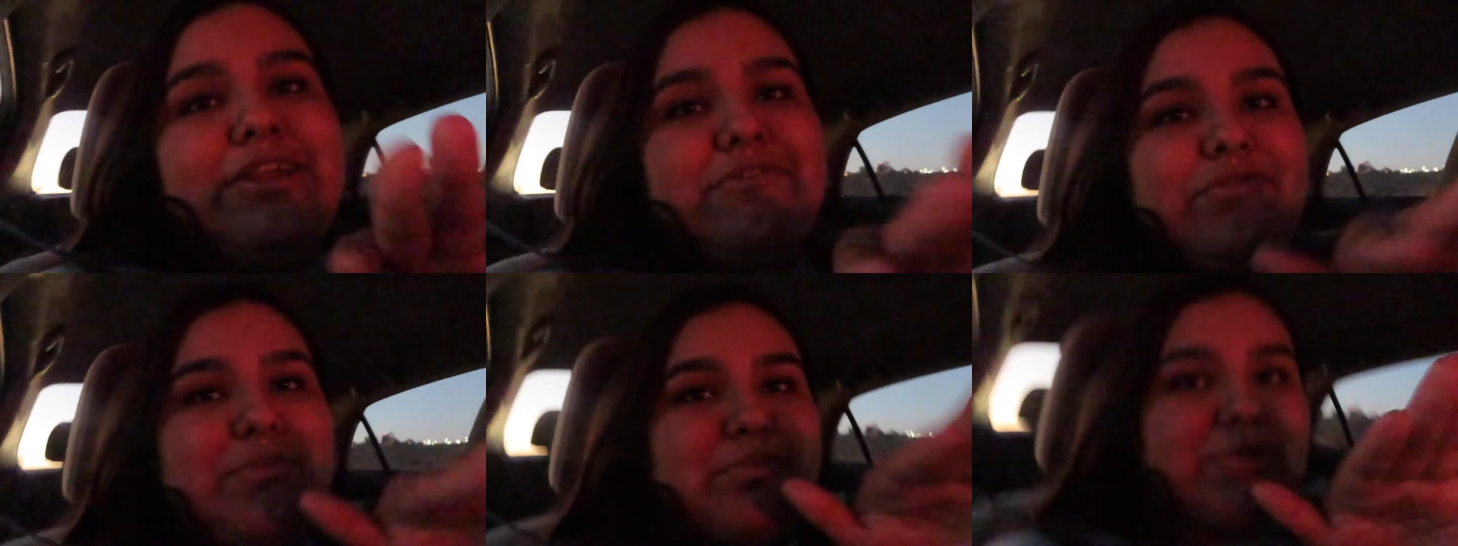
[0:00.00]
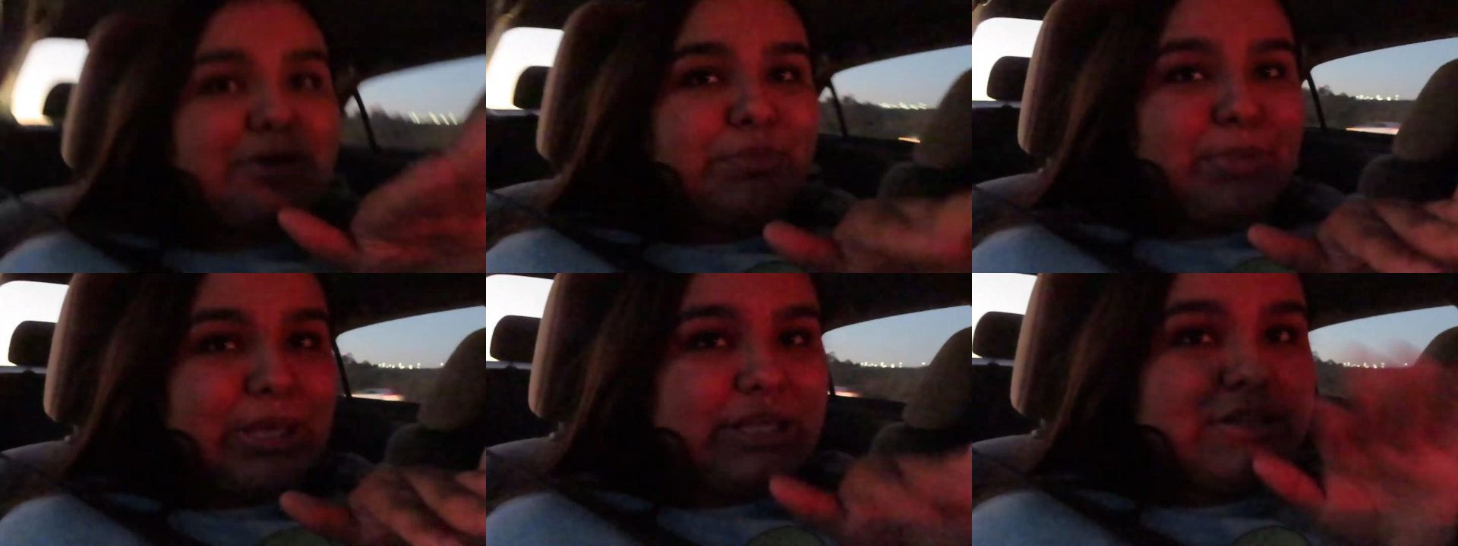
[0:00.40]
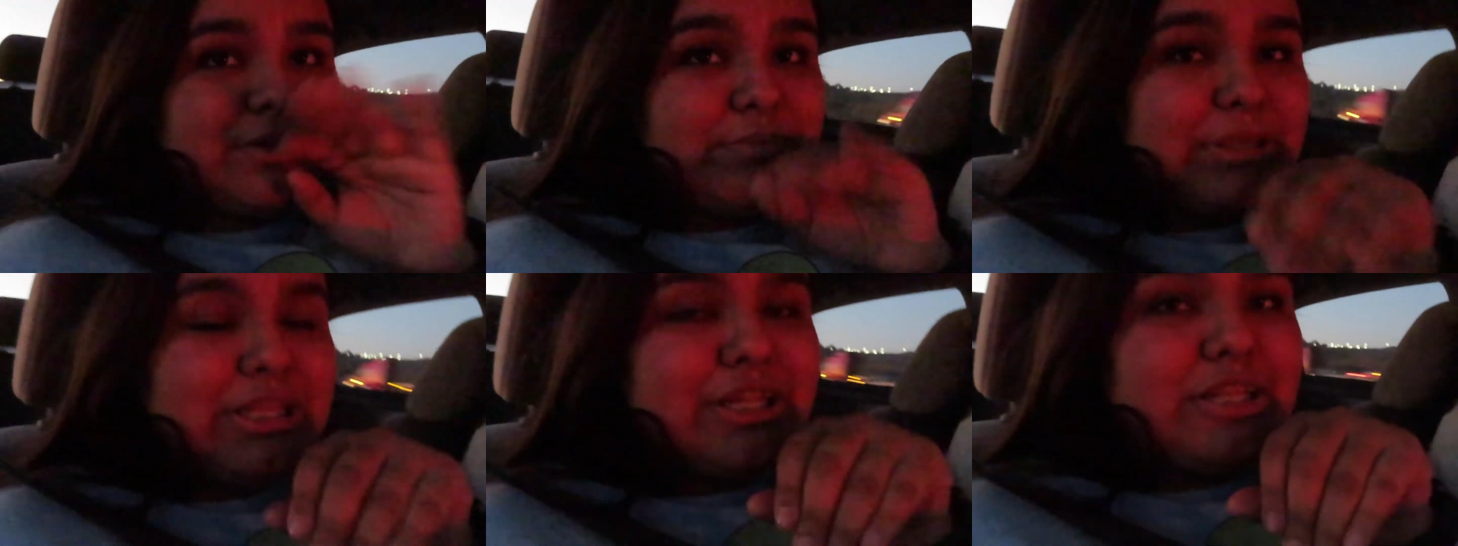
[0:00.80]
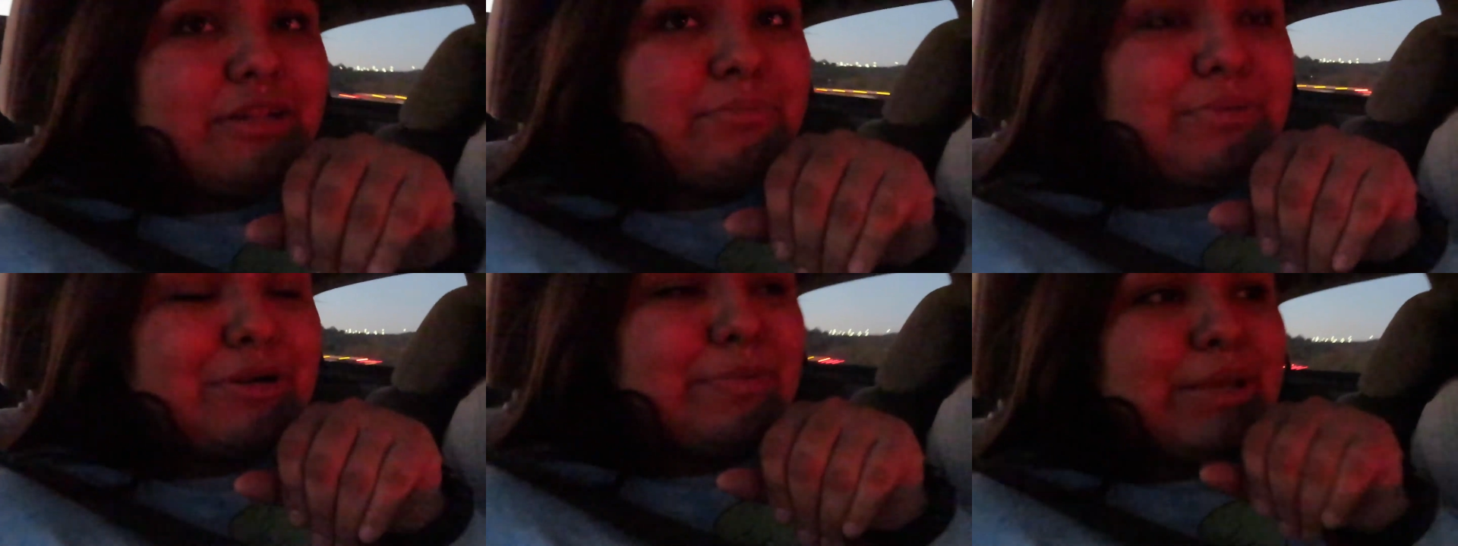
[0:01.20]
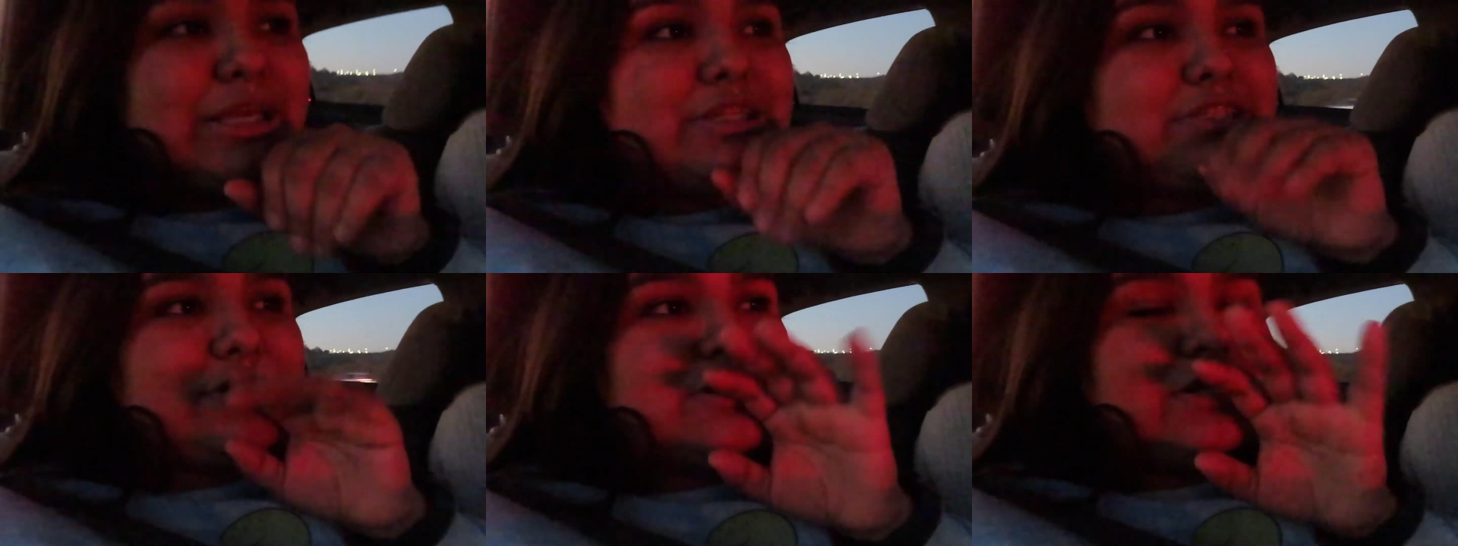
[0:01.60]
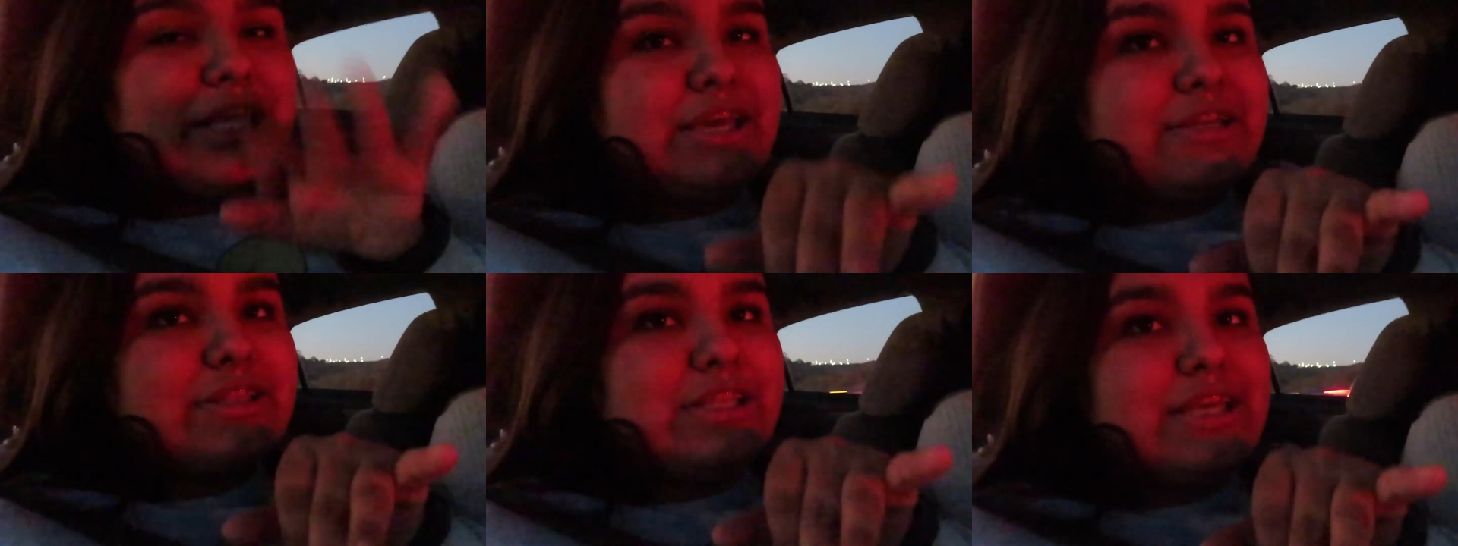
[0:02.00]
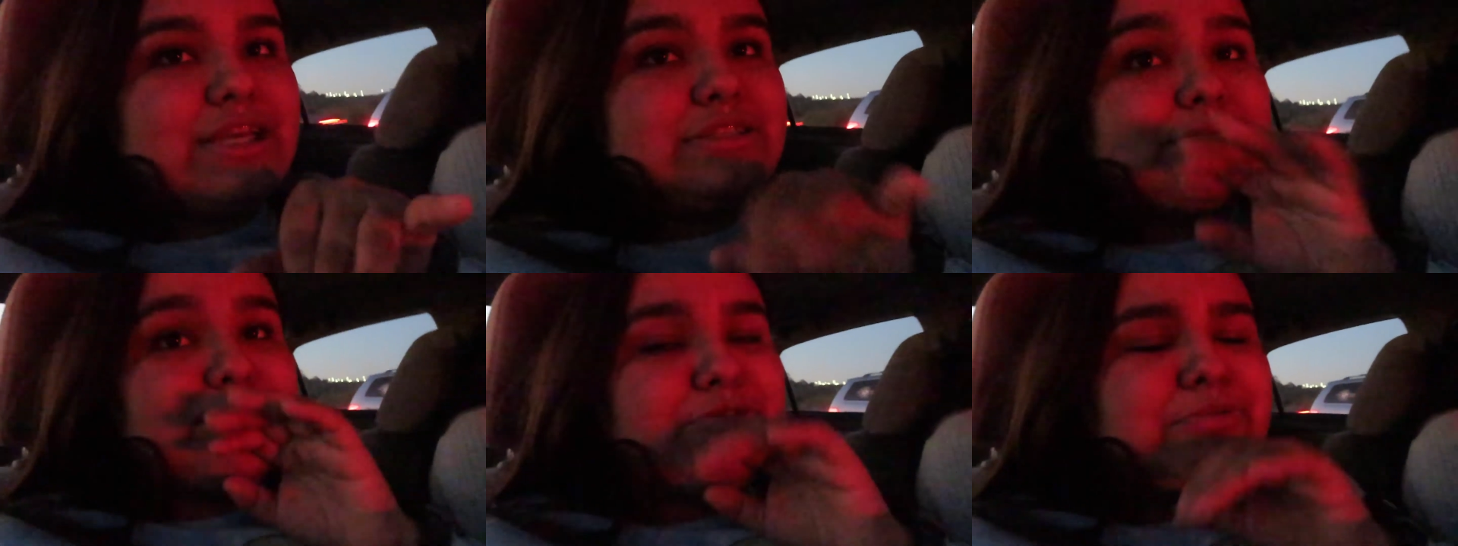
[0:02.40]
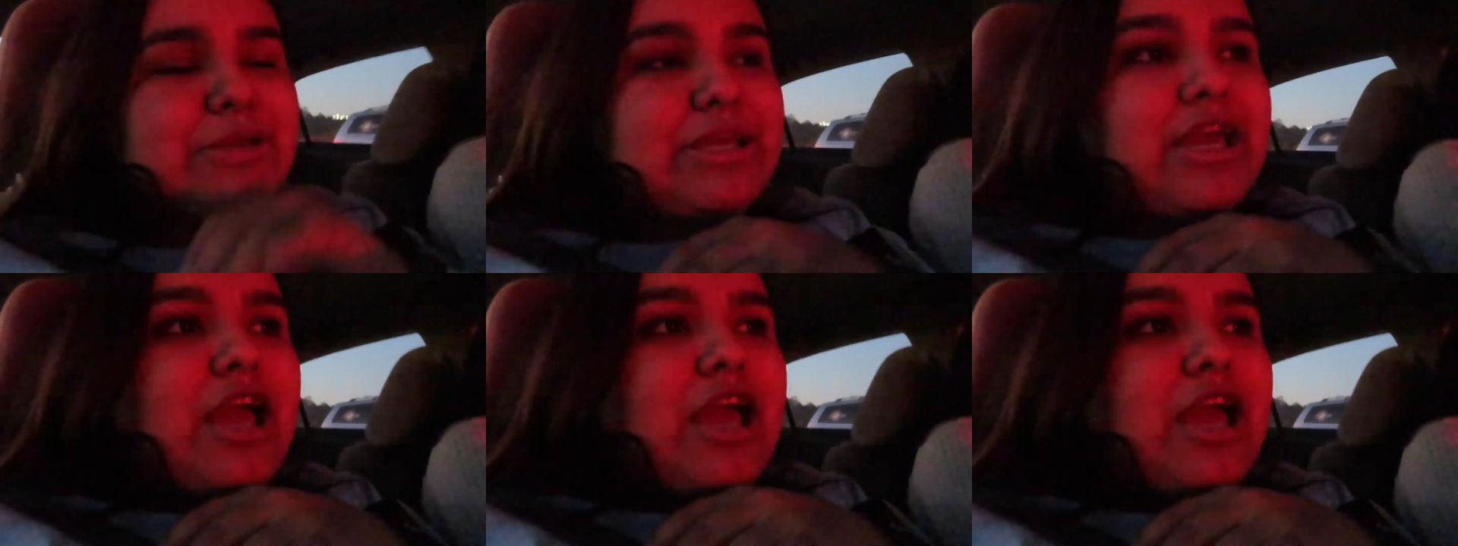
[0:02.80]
it from Burbank, the beginning of Burbank to like the end of Burbank.